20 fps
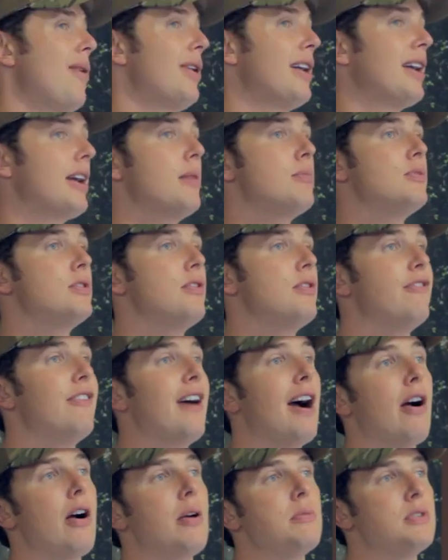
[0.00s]
when it comes to
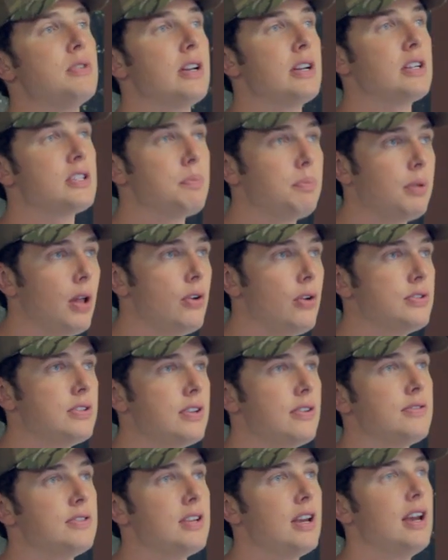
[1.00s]
firearms and
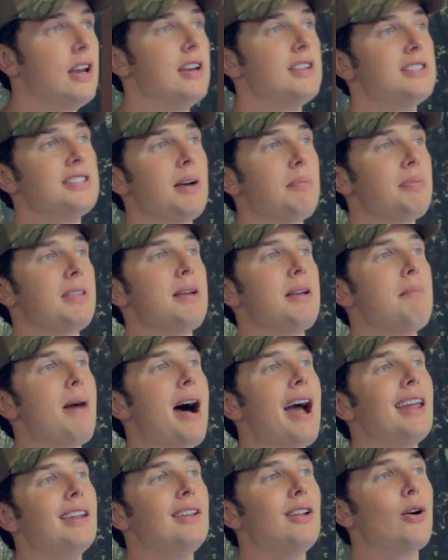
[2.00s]
explosives, something
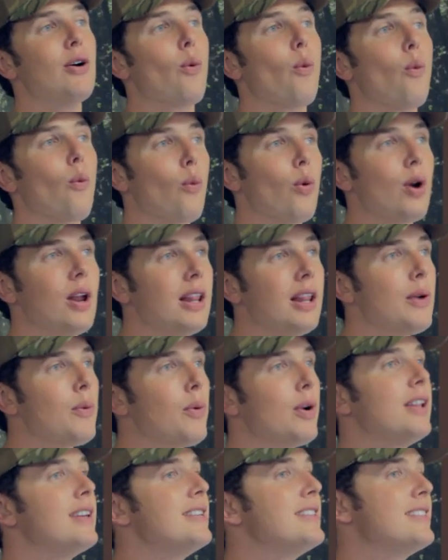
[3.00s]
might look really,
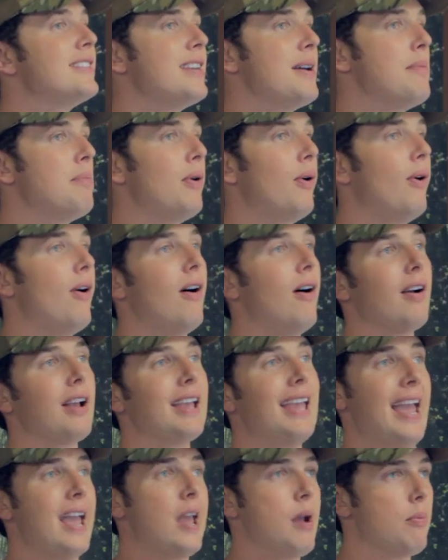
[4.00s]
really simple on
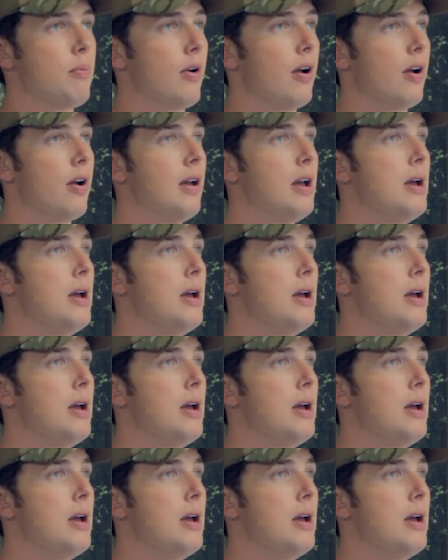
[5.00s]
camera,